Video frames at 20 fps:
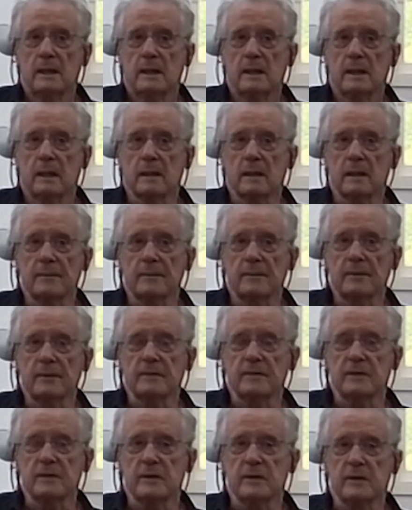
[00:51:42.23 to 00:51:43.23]
a couple
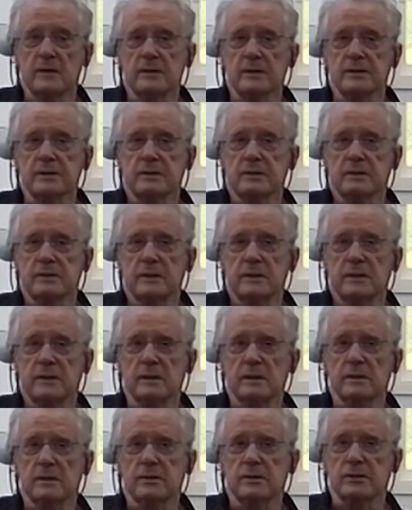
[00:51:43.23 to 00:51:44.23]
of years, 3
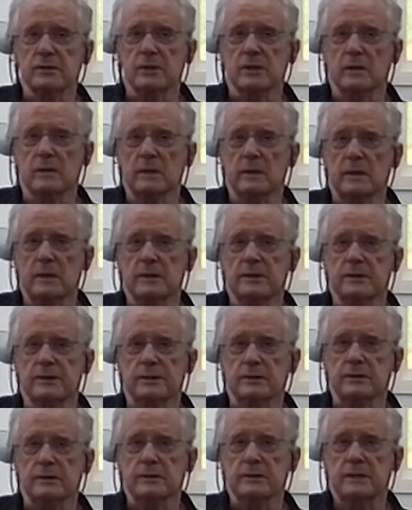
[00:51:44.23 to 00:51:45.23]
years or so
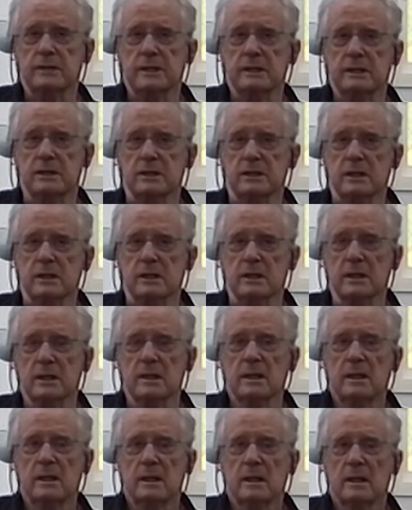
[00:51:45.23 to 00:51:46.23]
into teaching,
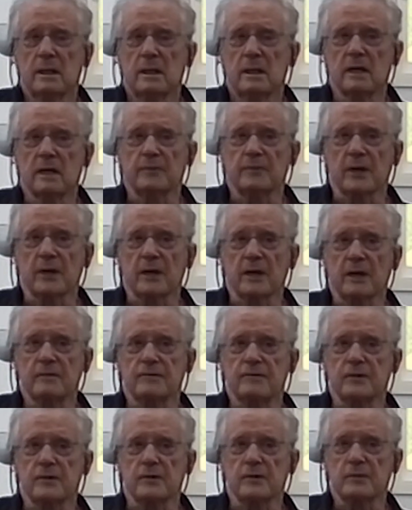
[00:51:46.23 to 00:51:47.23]
I applied
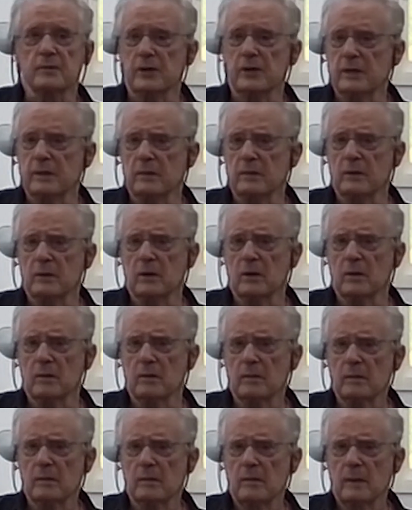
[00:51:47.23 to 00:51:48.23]
for the Prix de
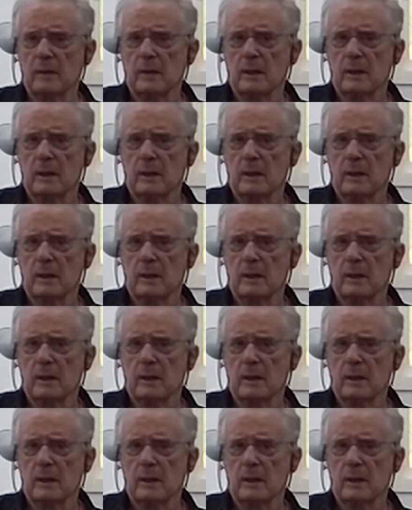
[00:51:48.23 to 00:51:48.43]
Rome,